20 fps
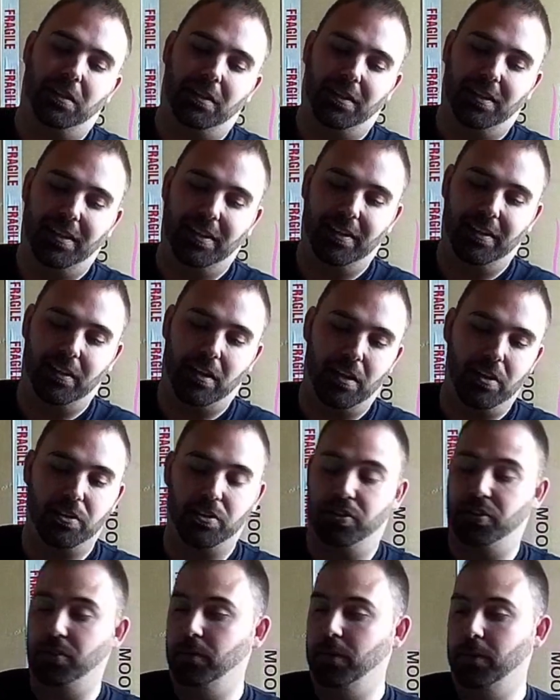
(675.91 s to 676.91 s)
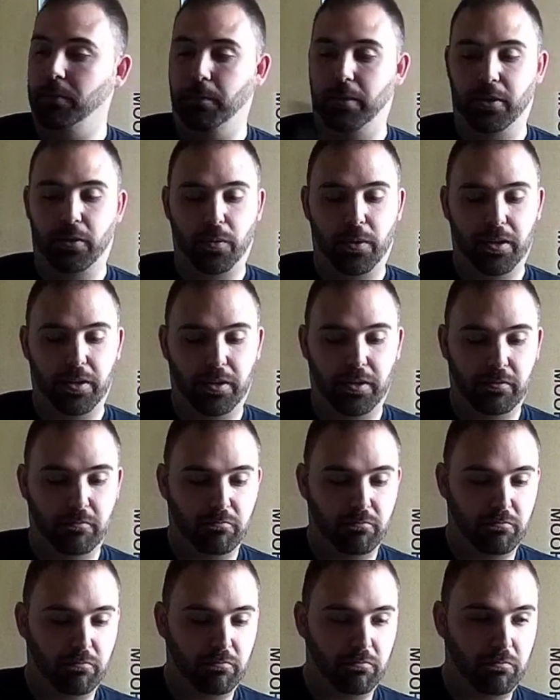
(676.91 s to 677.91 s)
And I just thought it'd be quite
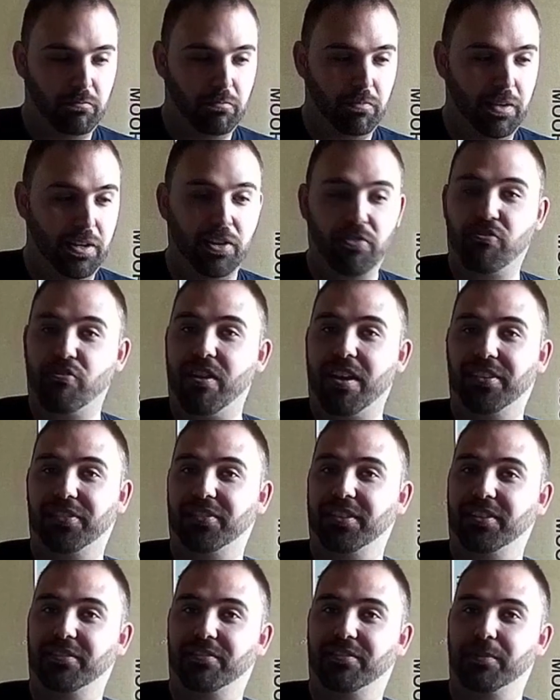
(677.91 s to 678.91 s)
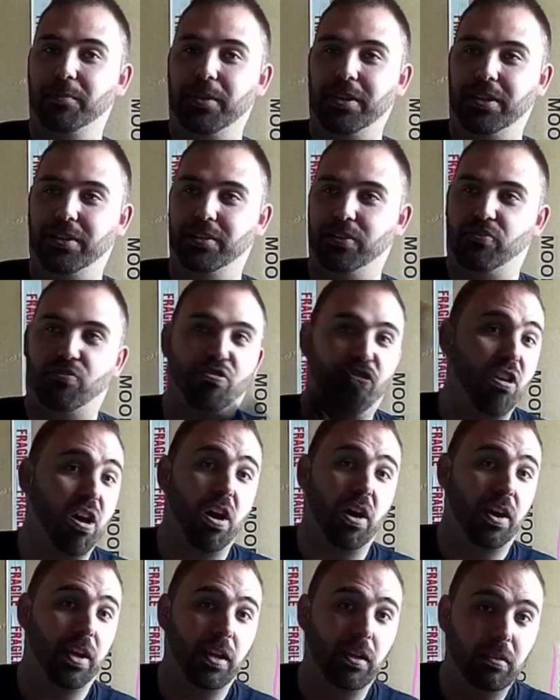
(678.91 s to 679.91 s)
interesting for me to
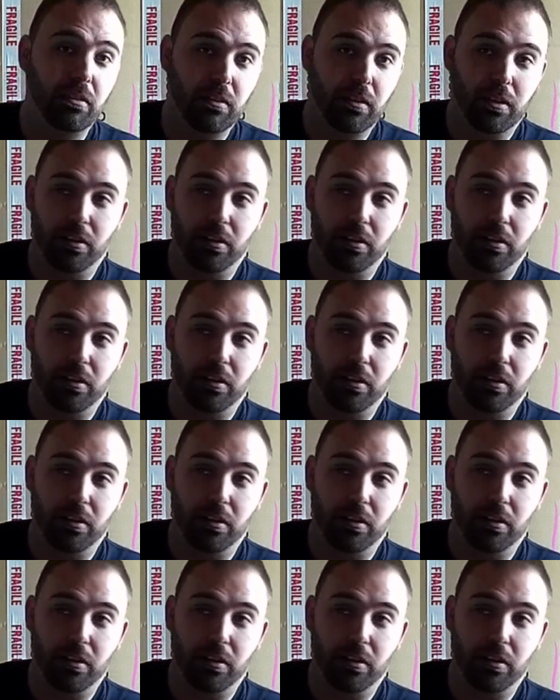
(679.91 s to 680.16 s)
try,